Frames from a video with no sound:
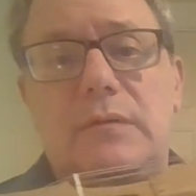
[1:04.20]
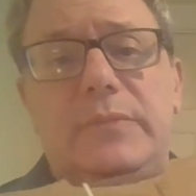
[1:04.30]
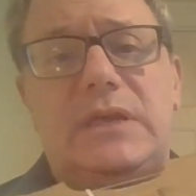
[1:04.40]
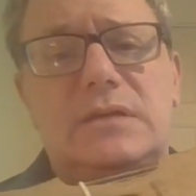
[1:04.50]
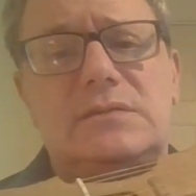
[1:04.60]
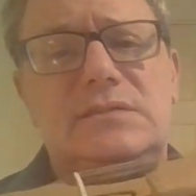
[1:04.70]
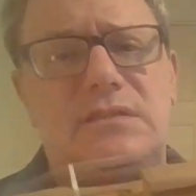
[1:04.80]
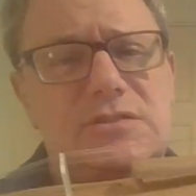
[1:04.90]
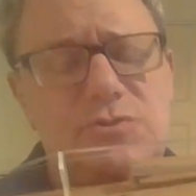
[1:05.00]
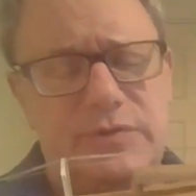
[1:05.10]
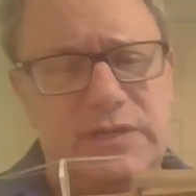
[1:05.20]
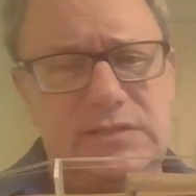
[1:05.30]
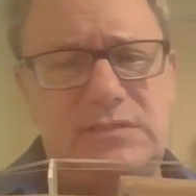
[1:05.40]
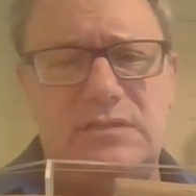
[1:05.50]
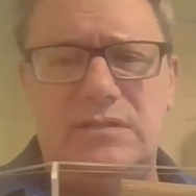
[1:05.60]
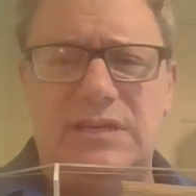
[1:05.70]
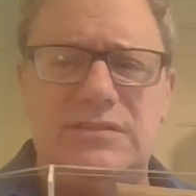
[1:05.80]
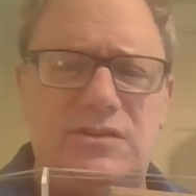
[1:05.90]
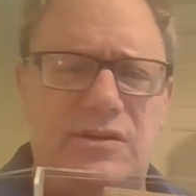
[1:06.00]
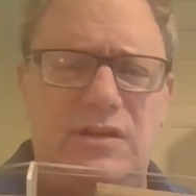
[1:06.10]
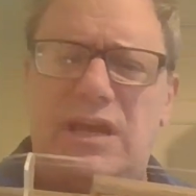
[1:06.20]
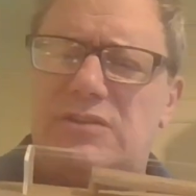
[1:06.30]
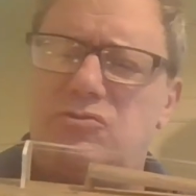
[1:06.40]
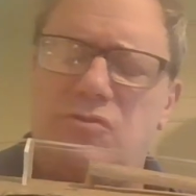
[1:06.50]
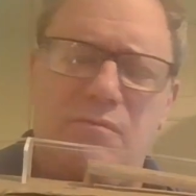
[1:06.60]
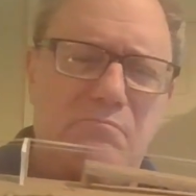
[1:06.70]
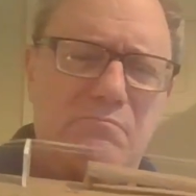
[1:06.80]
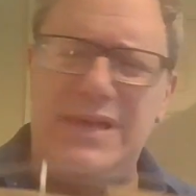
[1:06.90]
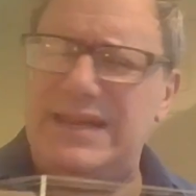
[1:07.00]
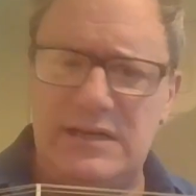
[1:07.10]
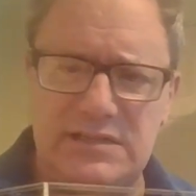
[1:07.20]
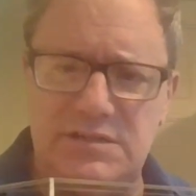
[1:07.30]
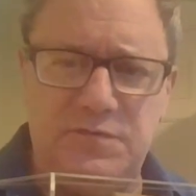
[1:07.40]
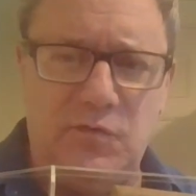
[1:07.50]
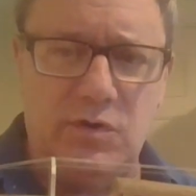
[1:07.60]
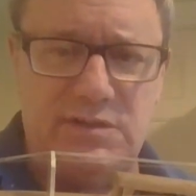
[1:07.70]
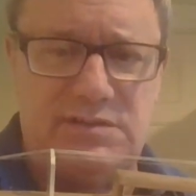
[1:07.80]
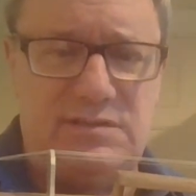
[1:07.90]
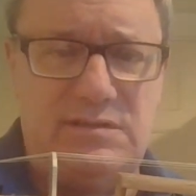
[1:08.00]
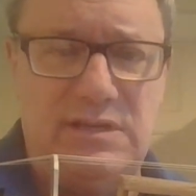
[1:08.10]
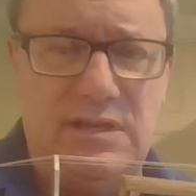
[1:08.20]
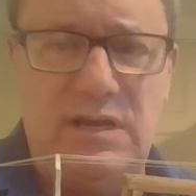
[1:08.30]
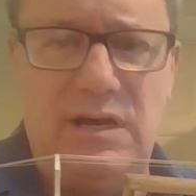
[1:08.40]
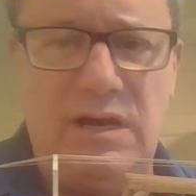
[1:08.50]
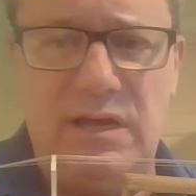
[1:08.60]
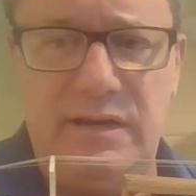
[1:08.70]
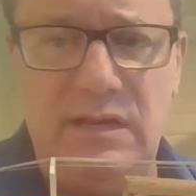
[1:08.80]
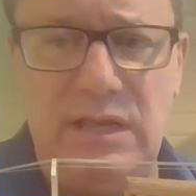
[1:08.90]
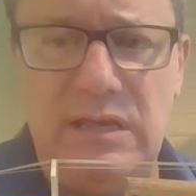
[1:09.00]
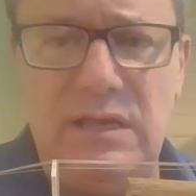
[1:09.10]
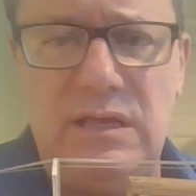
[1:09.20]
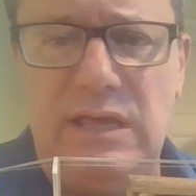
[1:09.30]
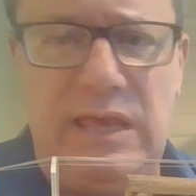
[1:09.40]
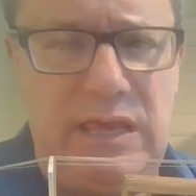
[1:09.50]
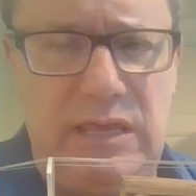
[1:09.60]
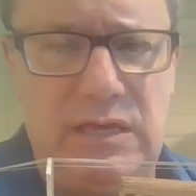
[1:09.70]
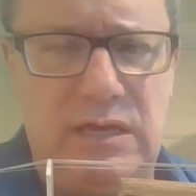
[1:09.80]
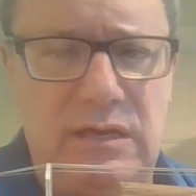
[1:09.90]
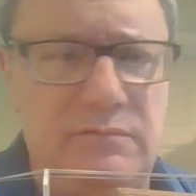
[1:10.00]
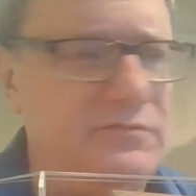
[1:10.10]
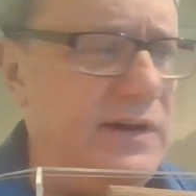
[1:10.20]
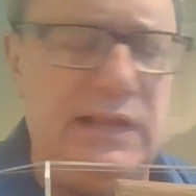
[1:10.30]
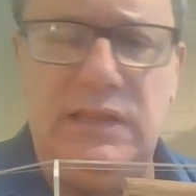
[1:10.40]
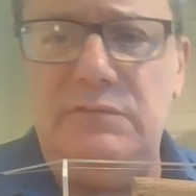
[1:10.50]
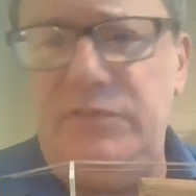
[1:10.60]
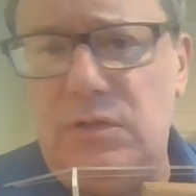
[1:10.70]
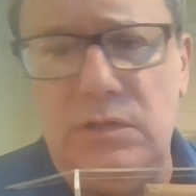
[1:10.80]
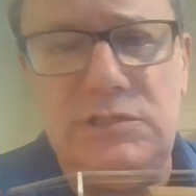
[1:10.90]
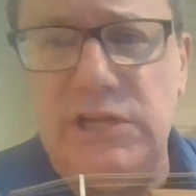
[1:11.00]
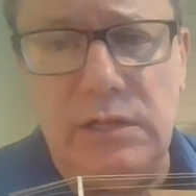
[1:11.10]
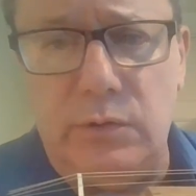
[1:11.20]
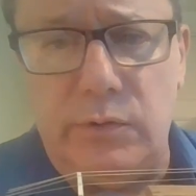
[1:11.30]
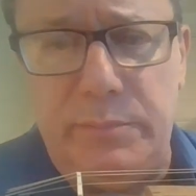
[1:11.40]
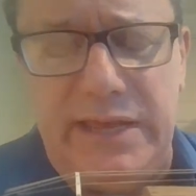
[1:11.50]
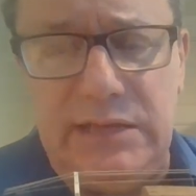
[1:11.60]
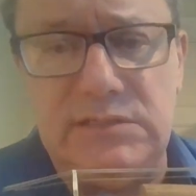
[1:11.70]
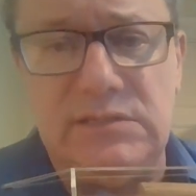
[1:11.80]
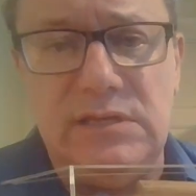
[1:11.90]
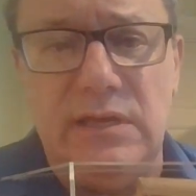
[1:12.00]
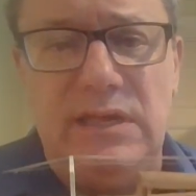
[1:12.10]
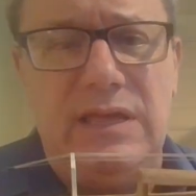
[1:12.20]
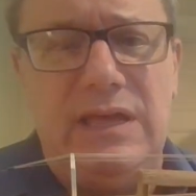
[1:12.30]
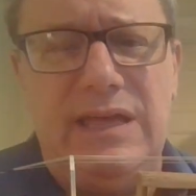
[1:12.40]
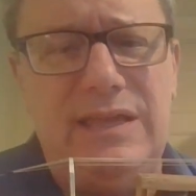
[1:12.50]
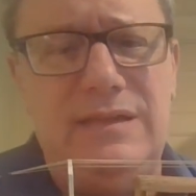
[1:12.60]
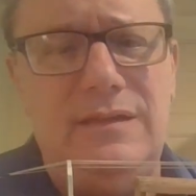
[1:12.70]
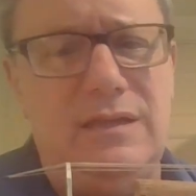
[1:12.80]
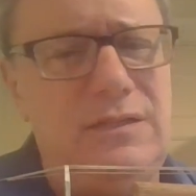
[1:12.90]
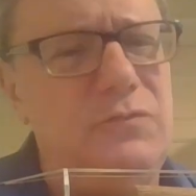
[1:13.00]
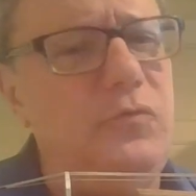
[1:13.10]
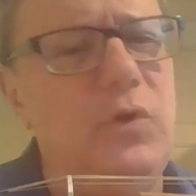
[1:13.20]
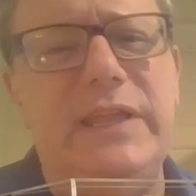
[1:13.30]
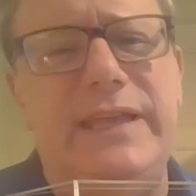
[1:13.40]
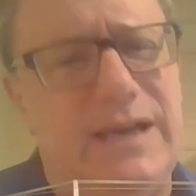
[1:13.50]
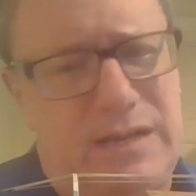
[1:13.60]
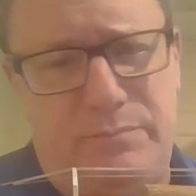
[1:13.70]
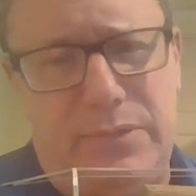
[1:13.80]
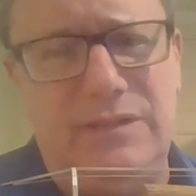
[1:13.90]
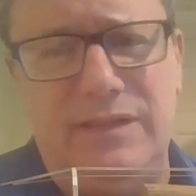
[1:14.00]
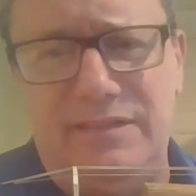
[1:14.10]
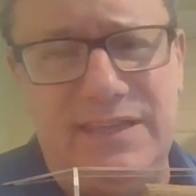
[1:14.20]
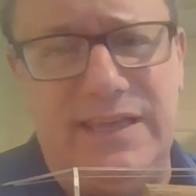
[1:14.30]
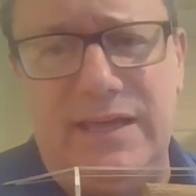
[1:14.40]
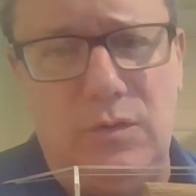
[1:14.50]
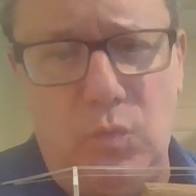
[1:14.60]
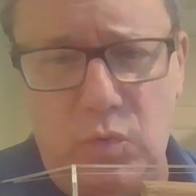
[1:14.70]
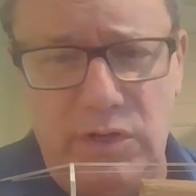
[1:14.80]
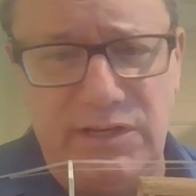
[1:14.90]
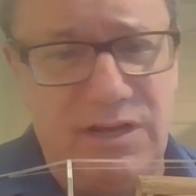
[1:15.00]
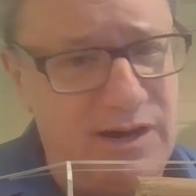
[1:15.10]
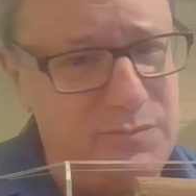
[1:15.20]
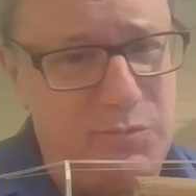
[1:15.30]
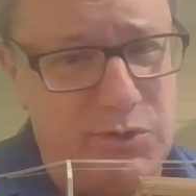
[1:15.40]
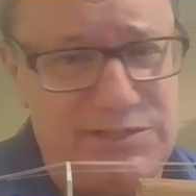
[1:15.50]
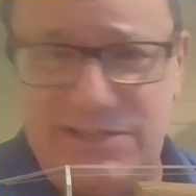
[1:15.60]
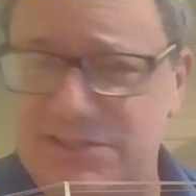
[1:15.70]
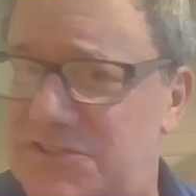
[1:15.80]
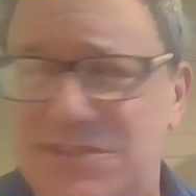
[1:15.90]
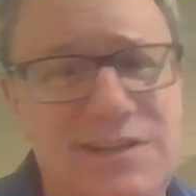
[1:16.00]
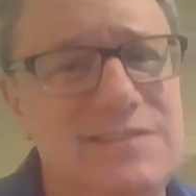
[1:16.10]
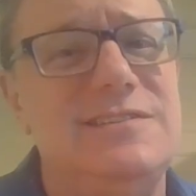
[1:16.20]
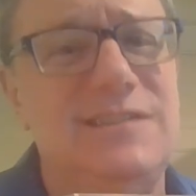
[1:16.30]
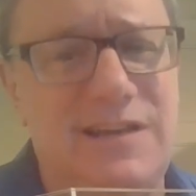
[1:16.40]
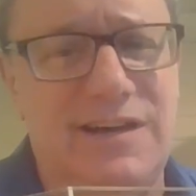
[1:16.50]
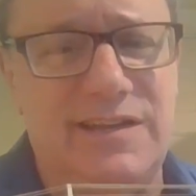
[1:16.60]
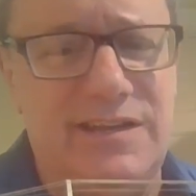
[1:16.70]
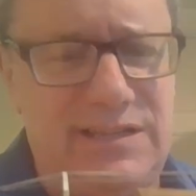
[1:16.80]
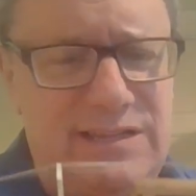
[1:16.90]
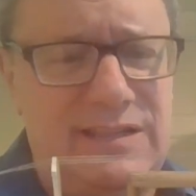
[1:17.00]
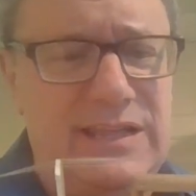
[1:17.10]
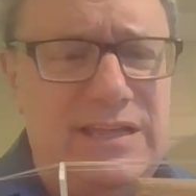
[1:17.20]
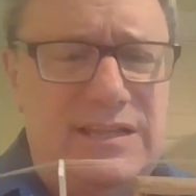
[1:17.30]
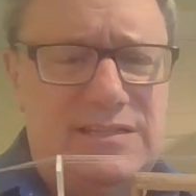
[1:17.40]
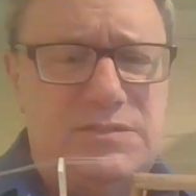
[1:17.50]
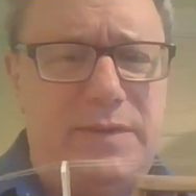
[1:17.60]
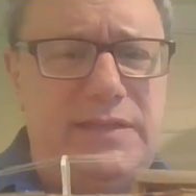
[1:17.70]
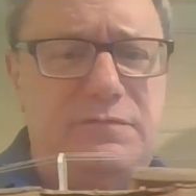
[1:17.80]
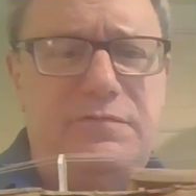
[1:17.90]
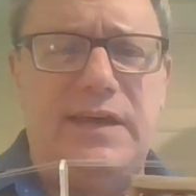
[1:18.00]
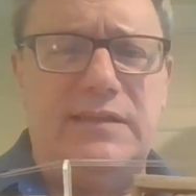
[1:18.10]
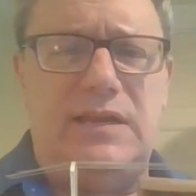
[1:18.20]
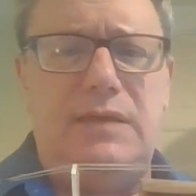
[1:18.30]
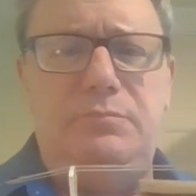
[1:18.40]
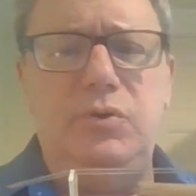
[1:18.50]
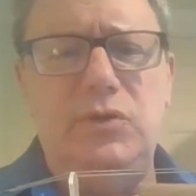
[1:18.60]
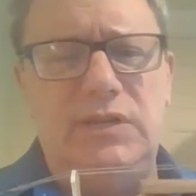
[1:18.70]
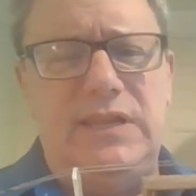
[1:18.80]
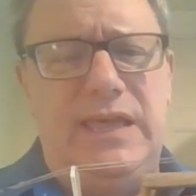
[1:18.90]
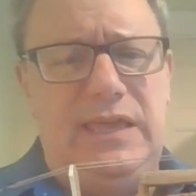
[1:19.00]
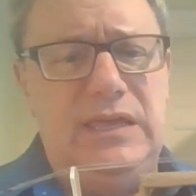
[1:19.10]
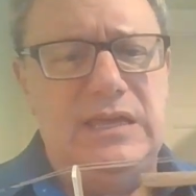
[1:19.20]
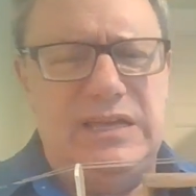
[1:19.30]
Because the strings exert a tremendous force on a violin, violoncello, or bass, and you've really got to build a thing out of wood. Cardboard just doesn't cut it. Despite the fact that I put a